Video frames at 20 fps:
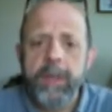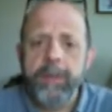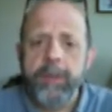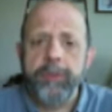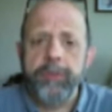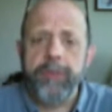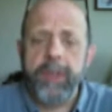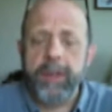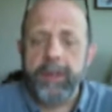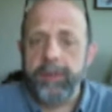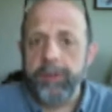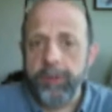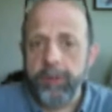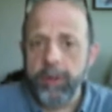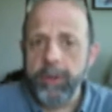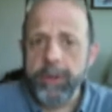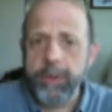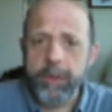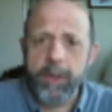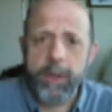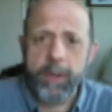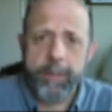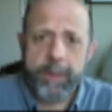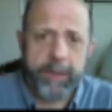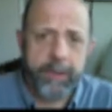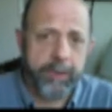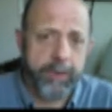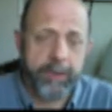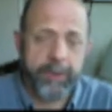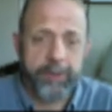then chances are your
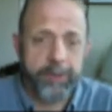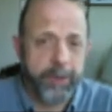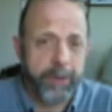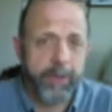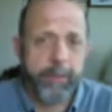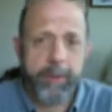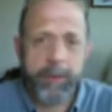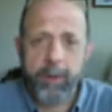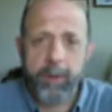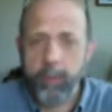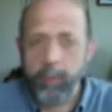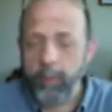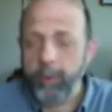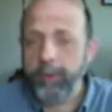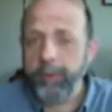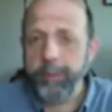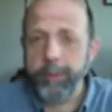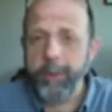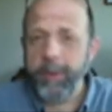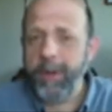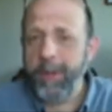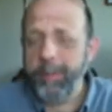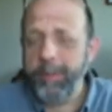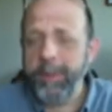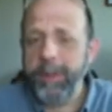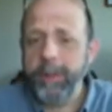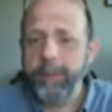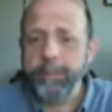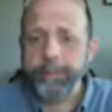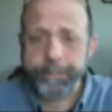IP address is going to be a Warrensburg
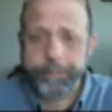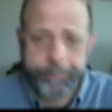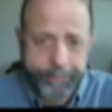IP